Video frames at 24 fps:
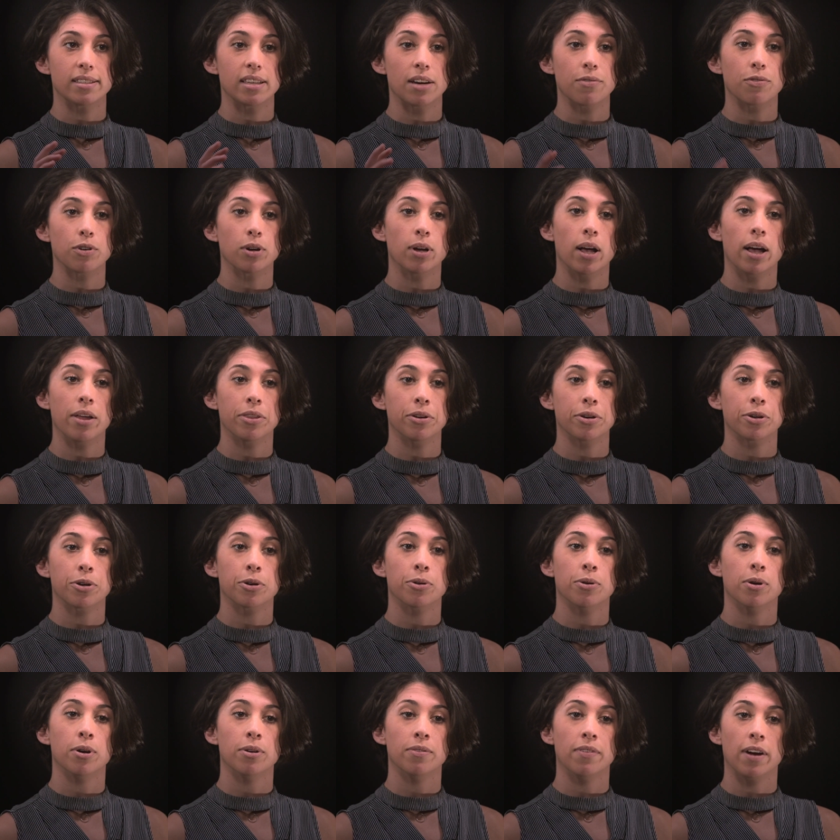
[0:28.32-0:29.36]
Several other
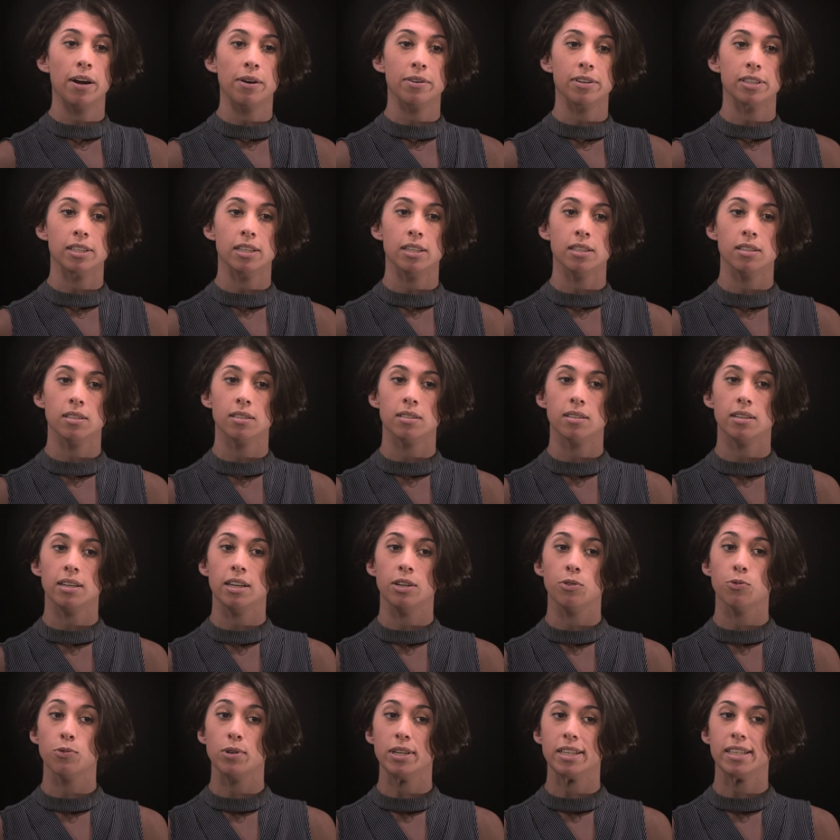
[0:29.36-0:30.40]
coronaviruses
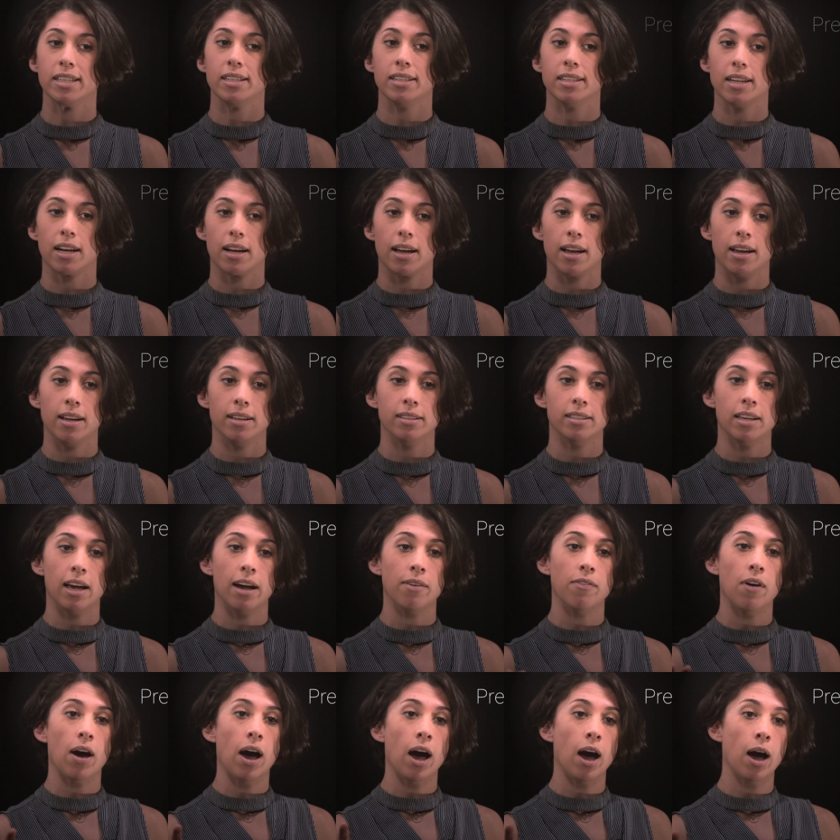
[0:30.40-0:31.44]
in recent decades
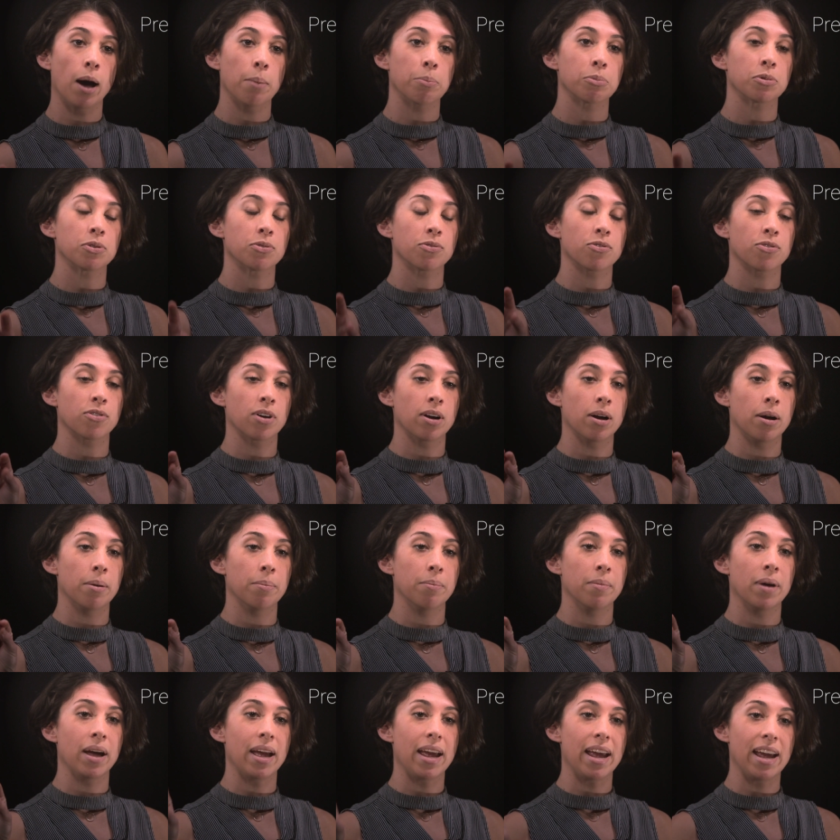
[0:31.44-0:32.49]
have hopped
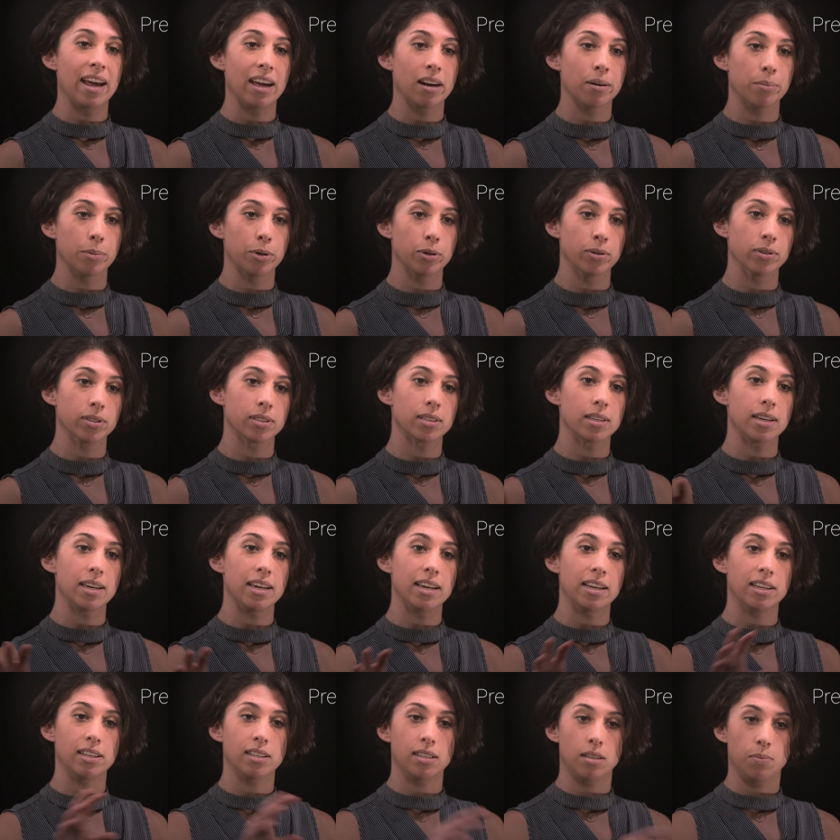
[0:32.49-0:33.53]
from animals
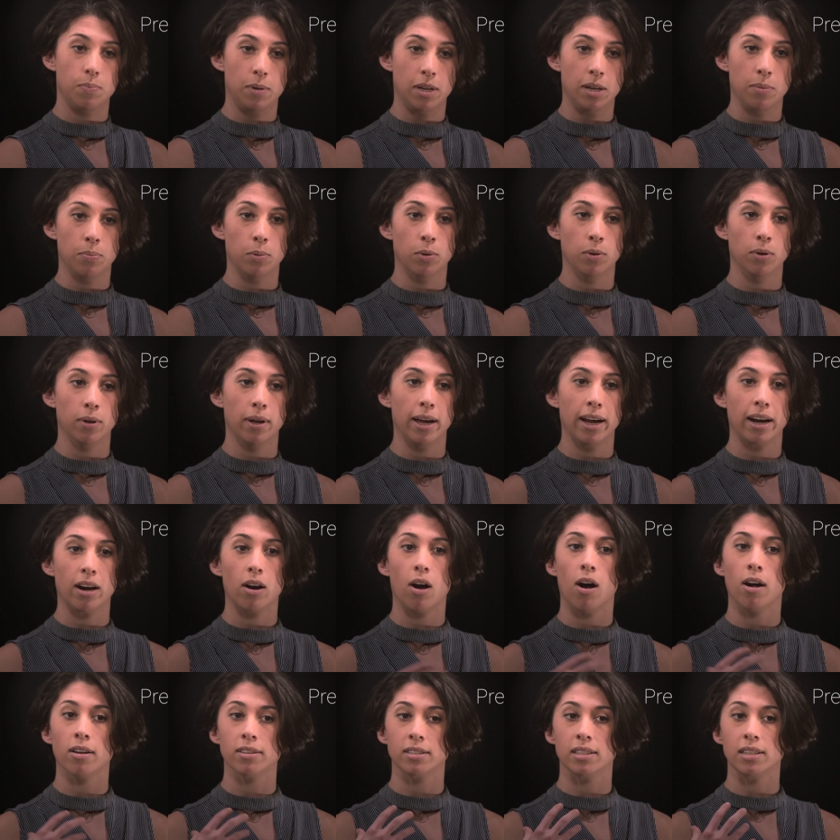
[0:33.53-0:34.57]
into people and
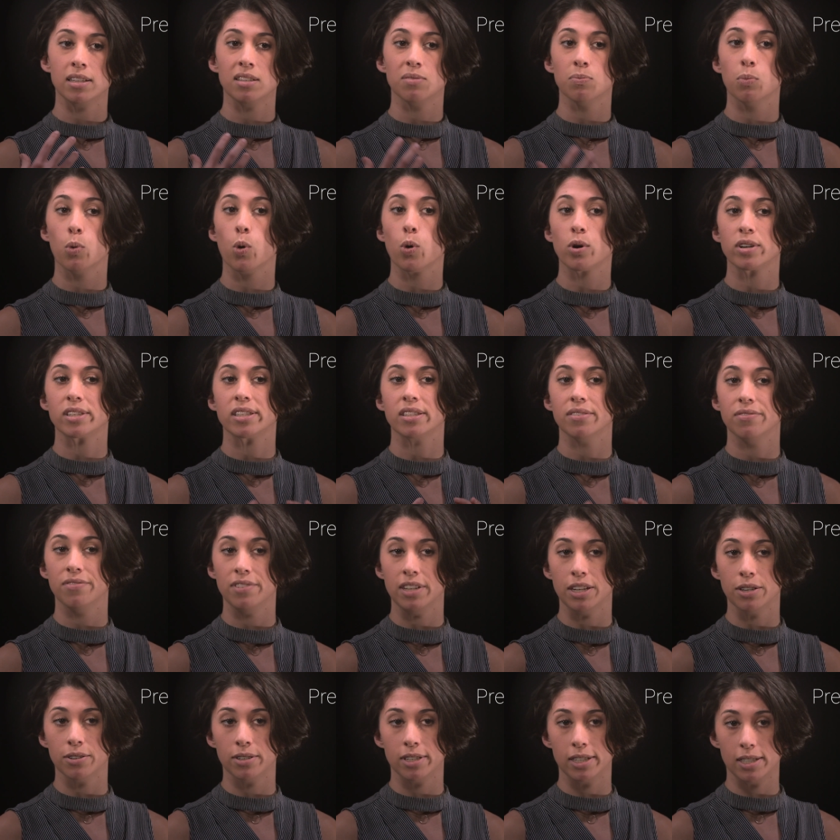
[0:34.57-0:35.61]
caused these more
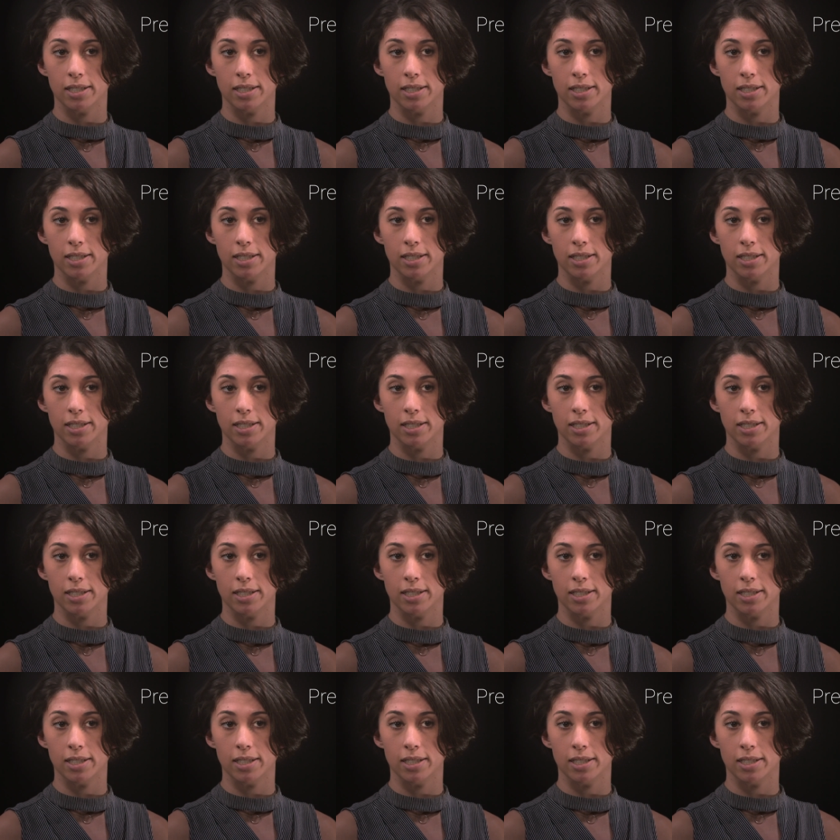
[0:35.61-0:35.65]
severe